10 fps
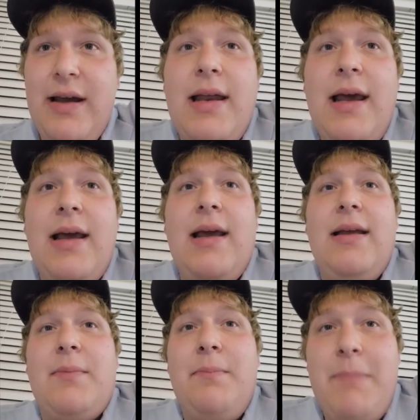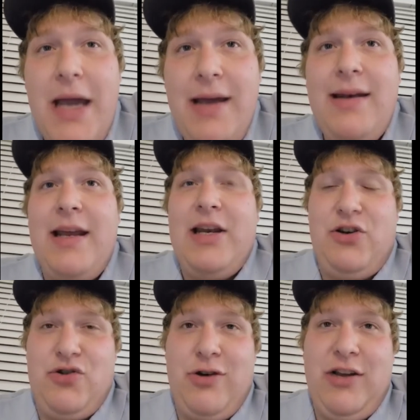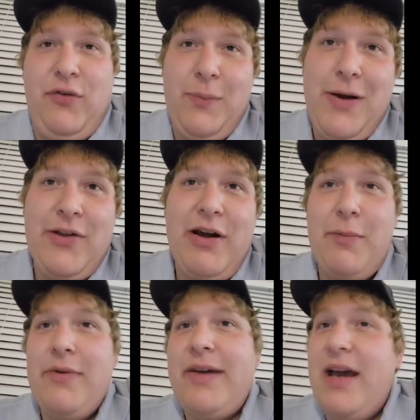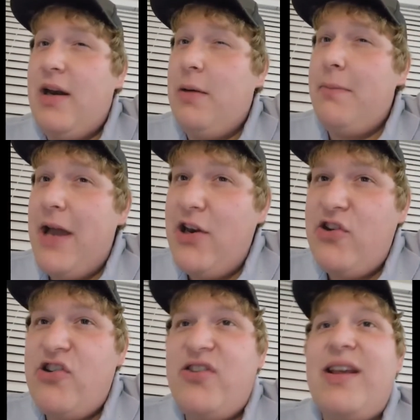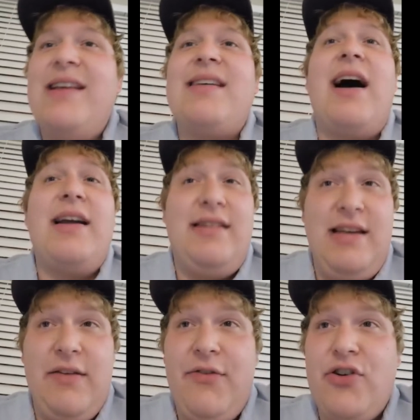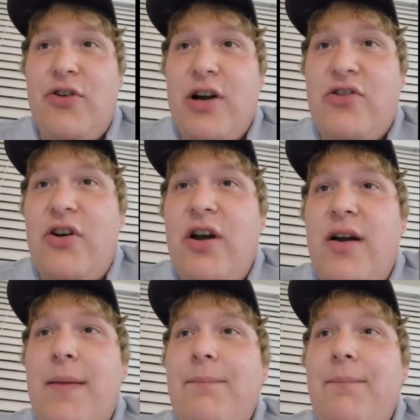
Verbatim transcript: It is mandated to transform how the Government of Canada manages its I T infrastructure.